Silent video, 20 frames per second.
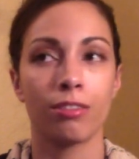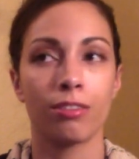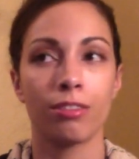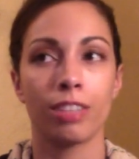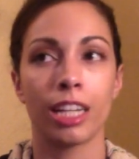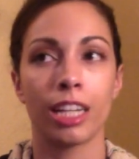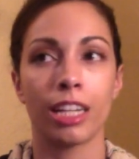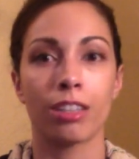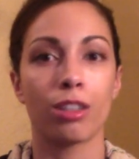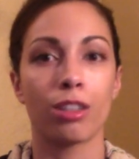
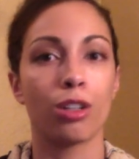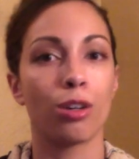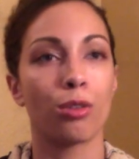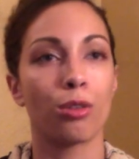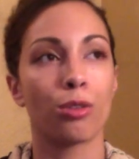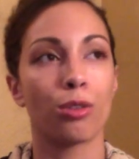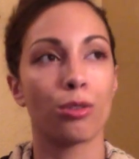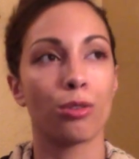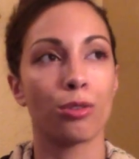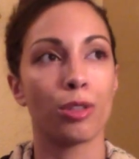like
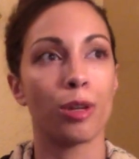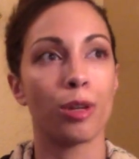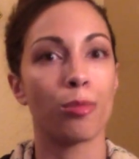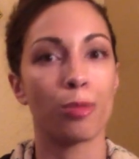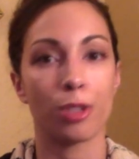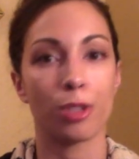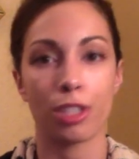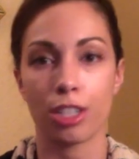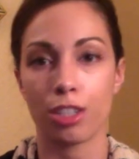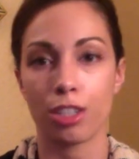local
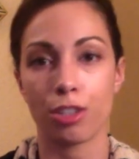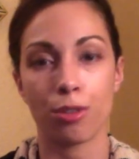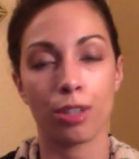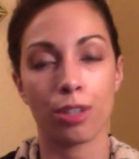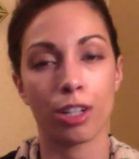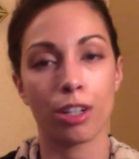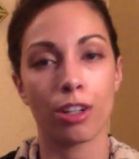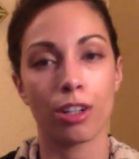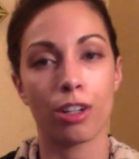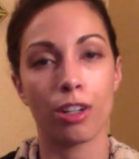numbers that you
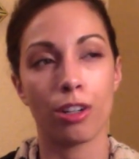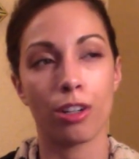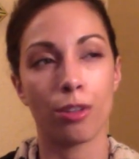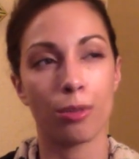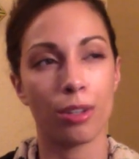can call.